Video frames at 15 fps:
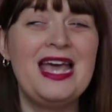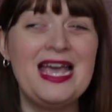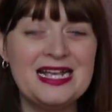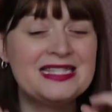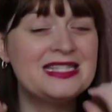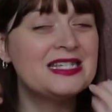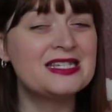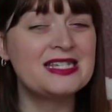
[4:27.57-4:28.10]

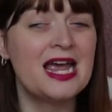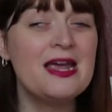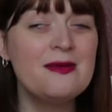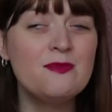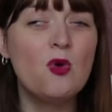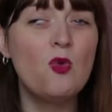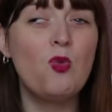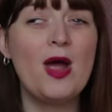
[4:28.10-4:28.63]
It's the
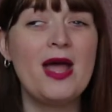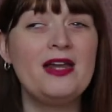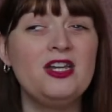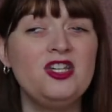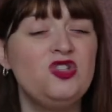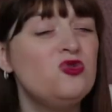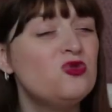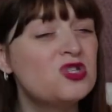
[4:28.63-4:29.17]
same when
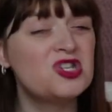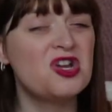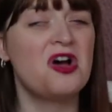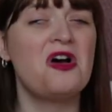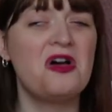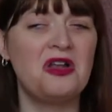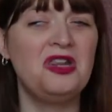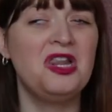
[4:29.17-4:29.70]
you
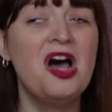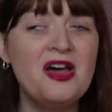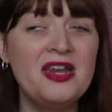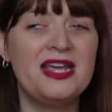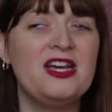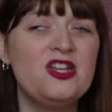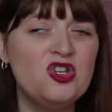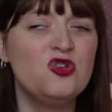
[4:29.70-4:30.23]
start
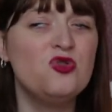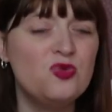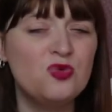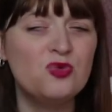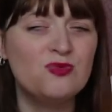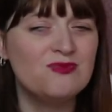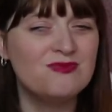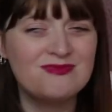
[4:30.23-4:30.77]
learning a new